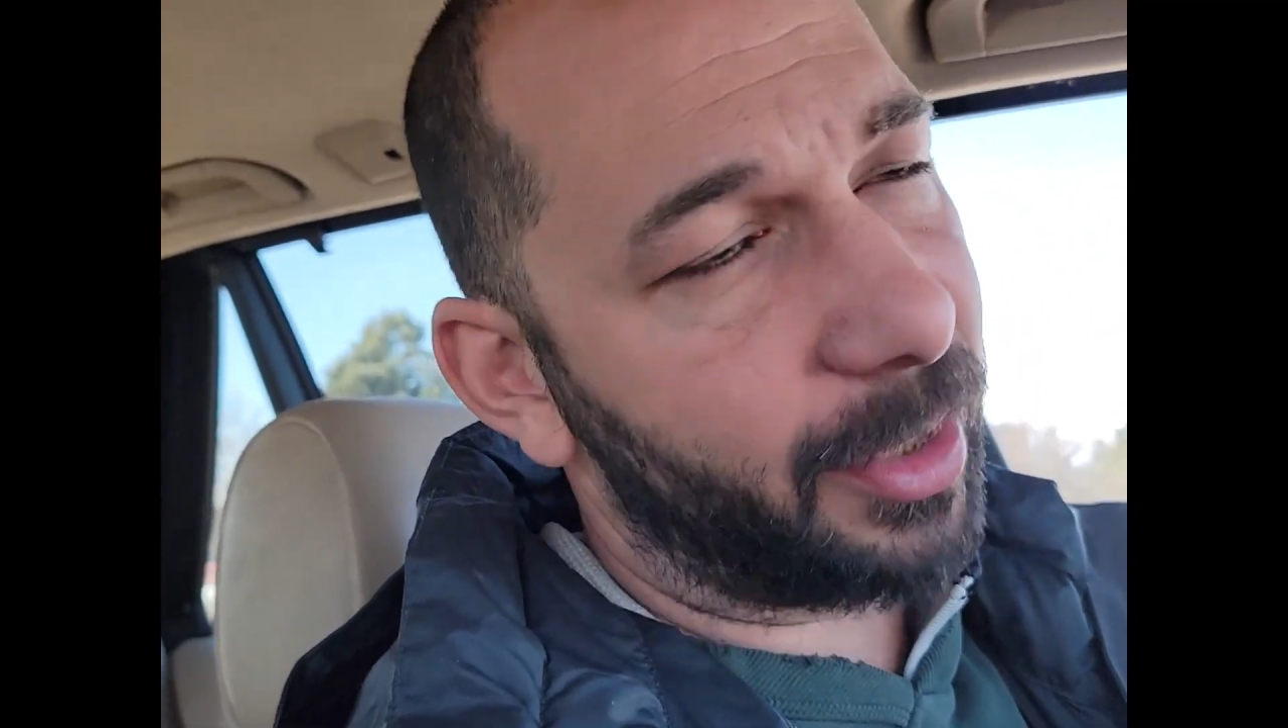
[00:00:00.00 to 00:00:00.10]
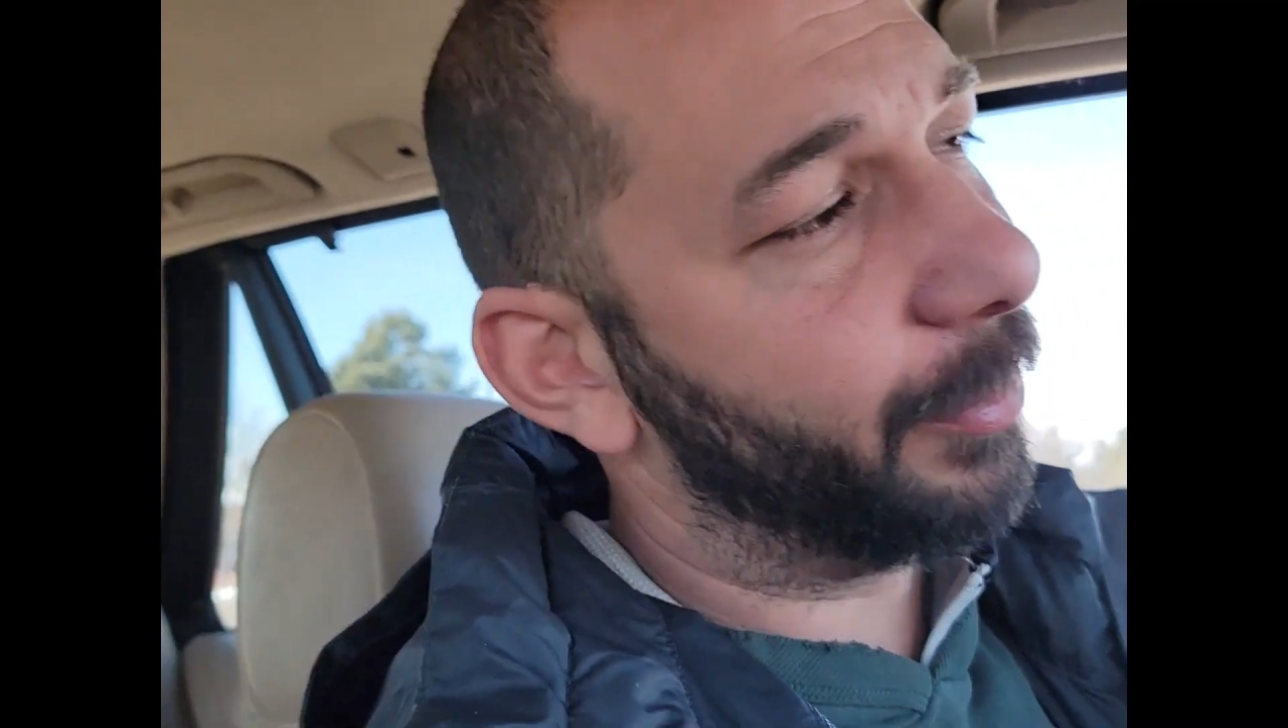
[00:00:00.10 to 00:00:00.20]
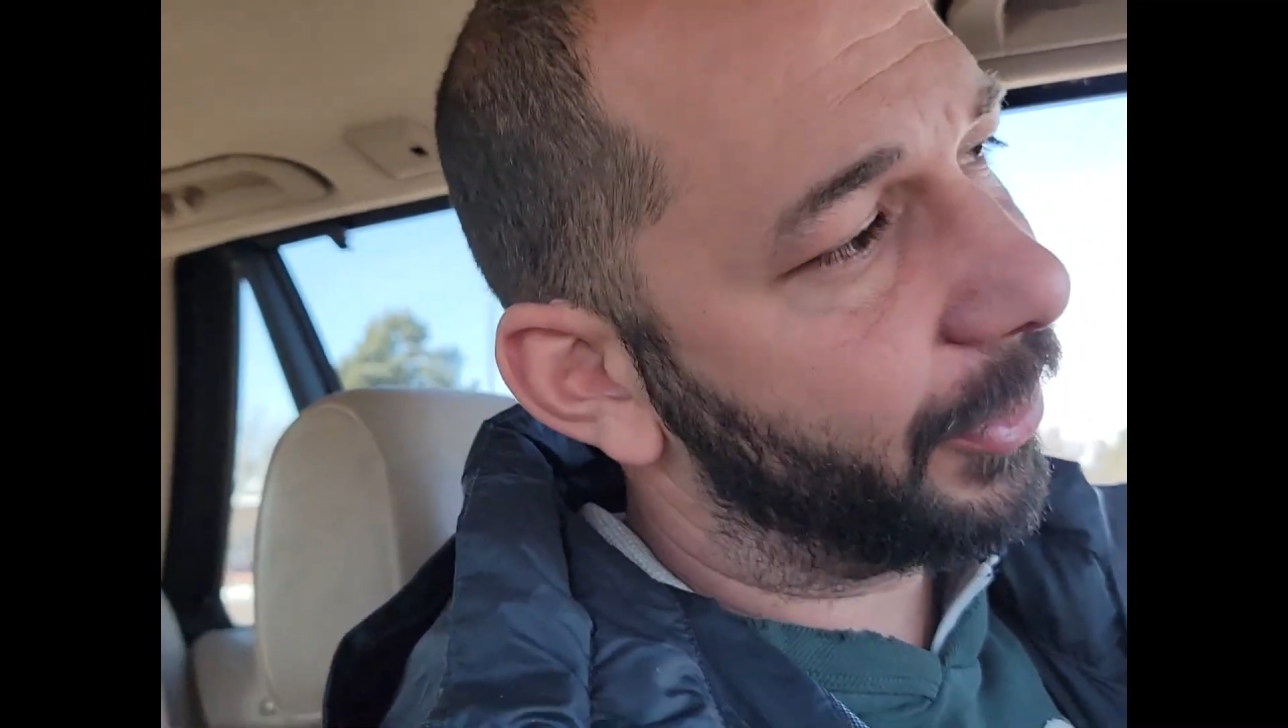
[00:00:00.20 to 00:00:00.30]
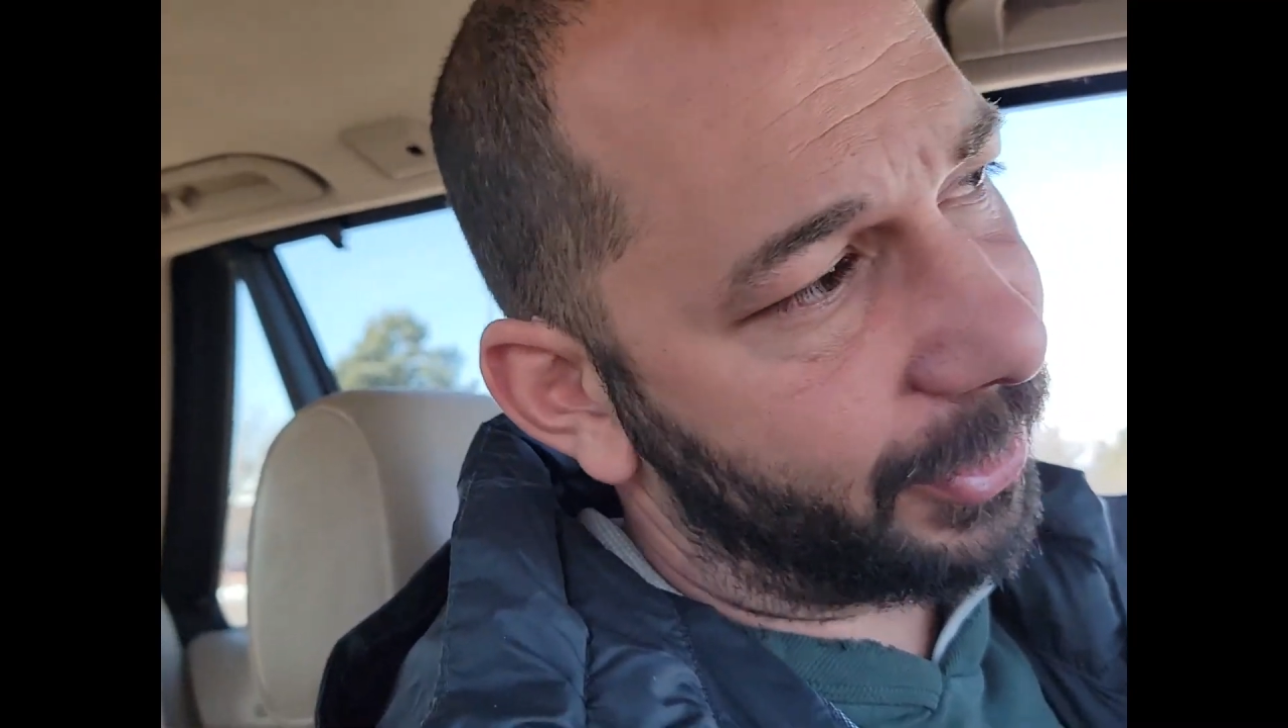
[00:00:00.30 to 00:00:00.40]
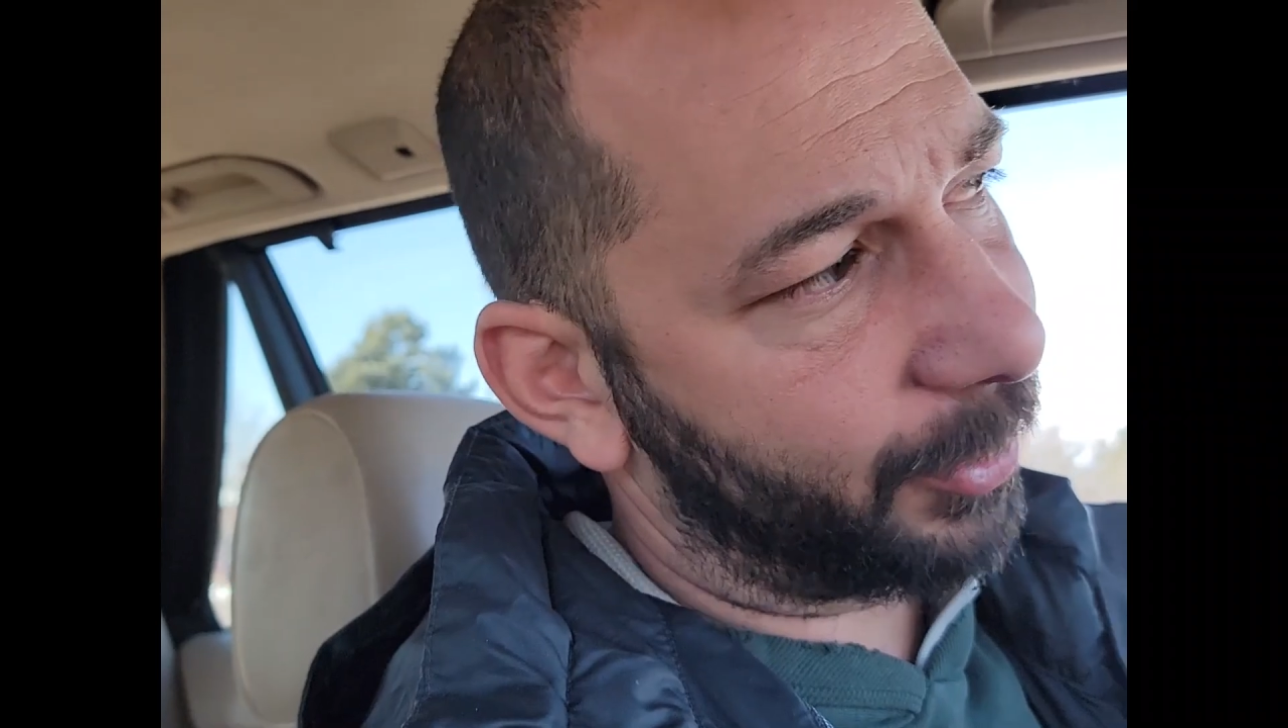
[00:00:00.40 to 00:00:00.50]

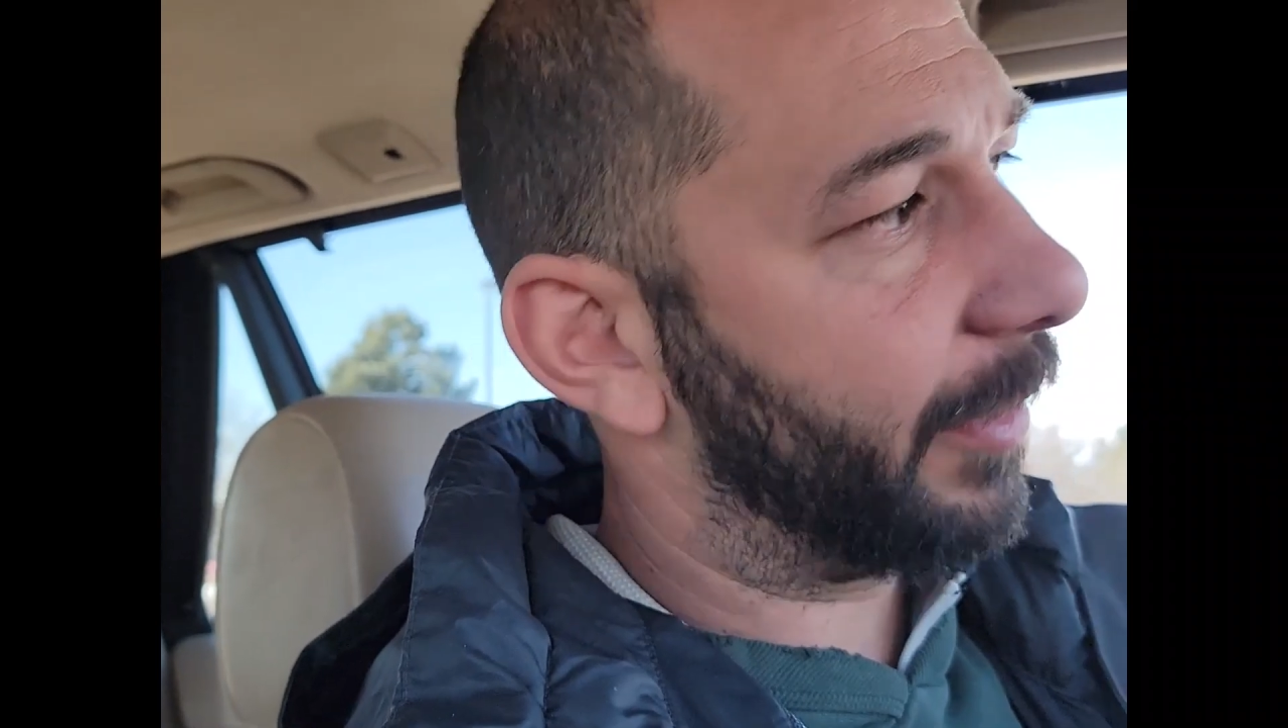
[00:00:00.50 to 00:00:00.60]
arm bushings,